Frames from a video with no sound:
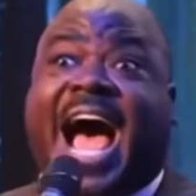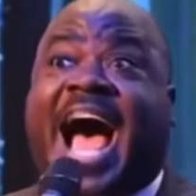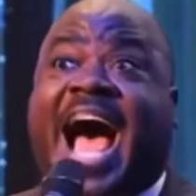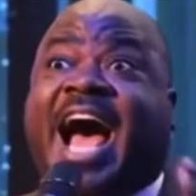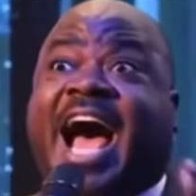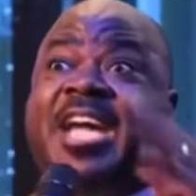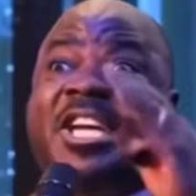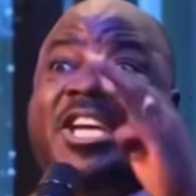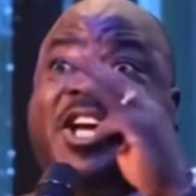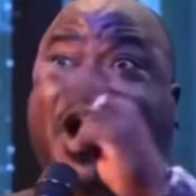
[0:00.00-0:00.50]
Is
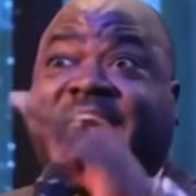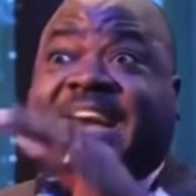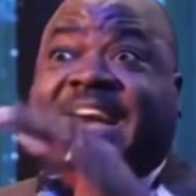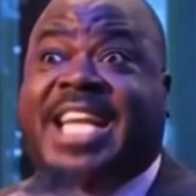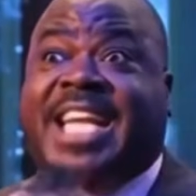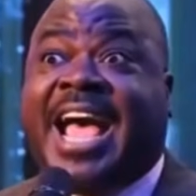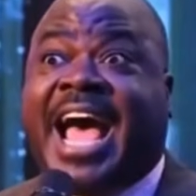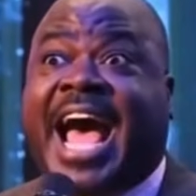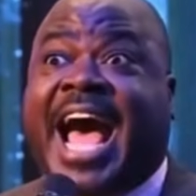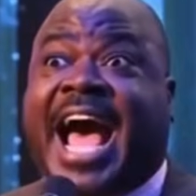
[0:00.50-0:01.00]
this guy in
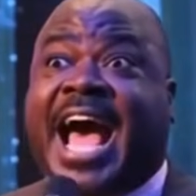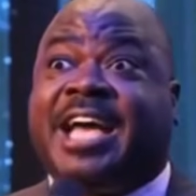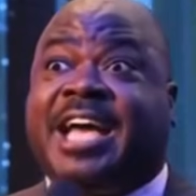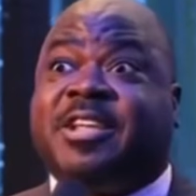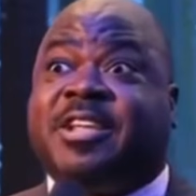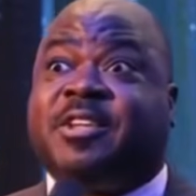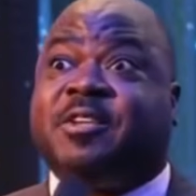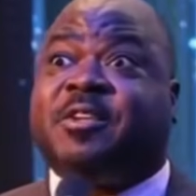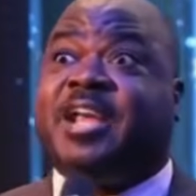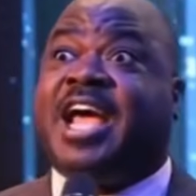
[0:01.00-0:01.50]

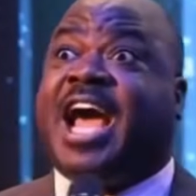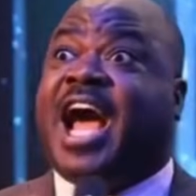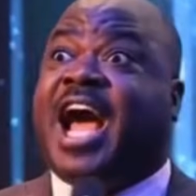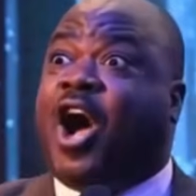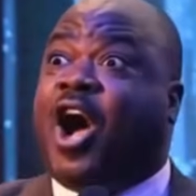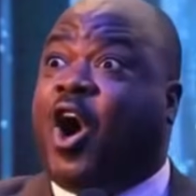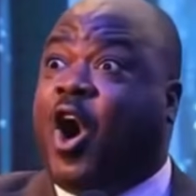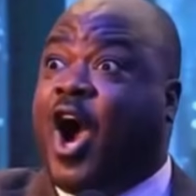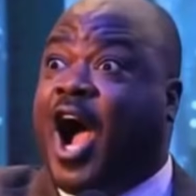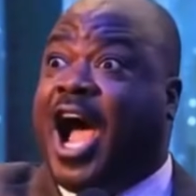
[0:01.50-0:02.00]
America? He said, no.
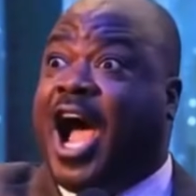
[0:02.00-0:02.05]
He